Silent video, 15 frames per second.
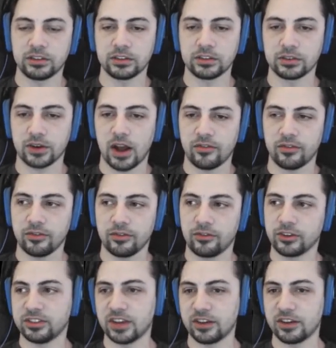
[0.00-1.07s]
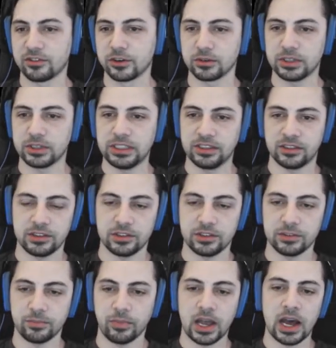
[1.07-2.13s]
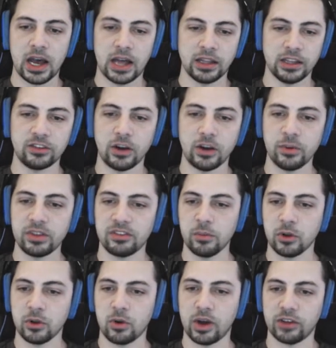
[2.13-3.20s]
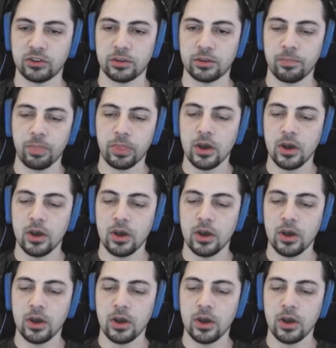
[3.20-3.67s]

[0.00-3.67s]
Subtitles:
rough for several reasons. Let's start with a simple question.